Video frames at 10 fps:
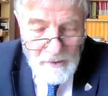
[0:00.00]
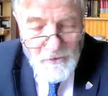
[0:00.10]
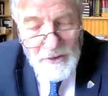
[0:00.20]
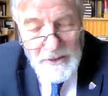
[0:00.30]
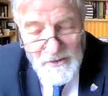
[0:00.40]
and
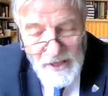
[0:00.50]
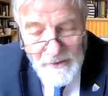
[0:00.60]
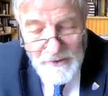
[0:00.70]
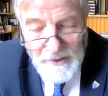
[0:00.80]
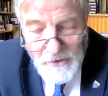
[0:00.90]

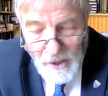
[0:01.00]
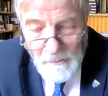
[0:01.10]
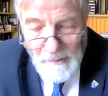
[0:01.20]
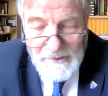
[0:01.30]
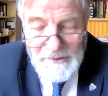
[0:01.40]
Trinitarian
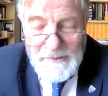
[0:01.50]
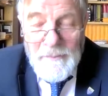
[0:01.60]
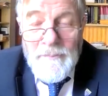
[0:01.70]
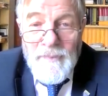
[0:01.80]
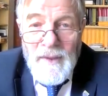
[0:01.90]
dogmas.
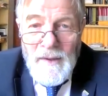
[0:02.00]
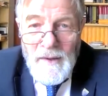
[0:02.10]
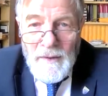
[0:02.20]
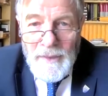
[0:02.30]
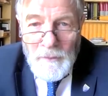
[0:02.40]

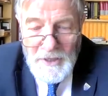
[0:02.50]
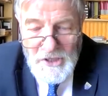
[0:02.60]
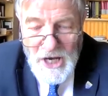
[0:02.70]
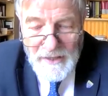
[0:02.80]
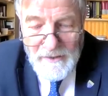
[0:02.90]
They
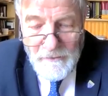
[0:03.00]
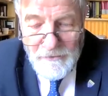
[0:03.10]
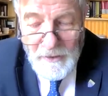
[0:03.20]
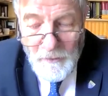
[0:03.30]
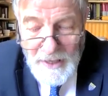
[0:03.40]
reject the
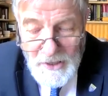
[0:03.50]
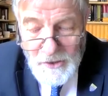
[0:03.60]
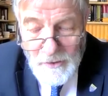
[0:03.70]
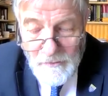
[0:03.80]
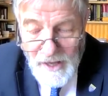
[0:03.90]

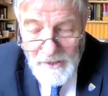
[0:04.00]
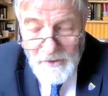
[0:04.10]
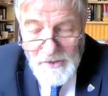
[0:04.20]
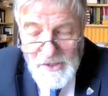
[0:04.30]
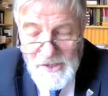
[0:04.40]
veneration of
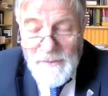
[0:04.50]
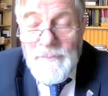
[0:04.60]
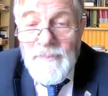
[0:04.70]
icons